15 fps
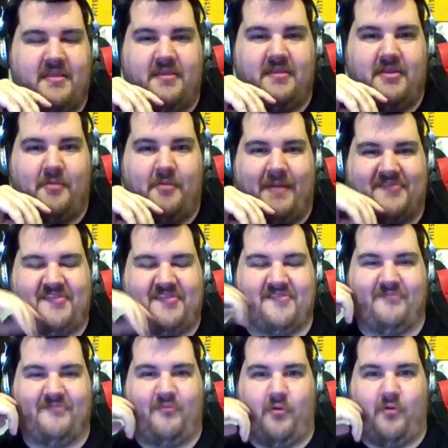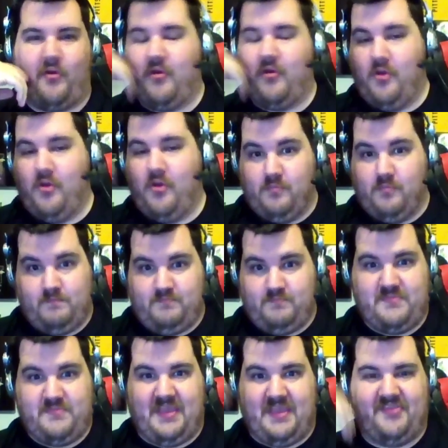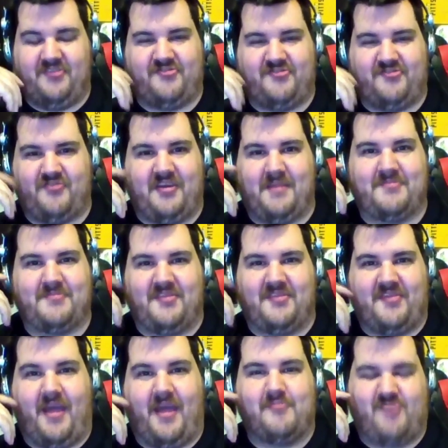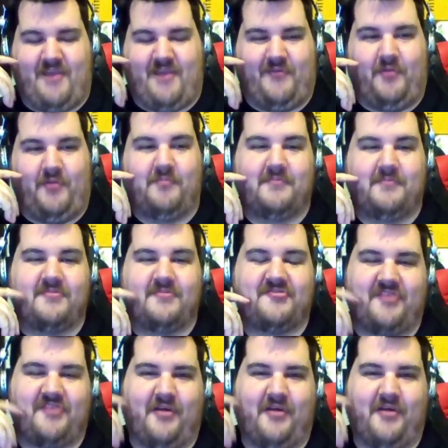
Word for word: know, by season four, they just straight up did time travel. Mm-hmm. So.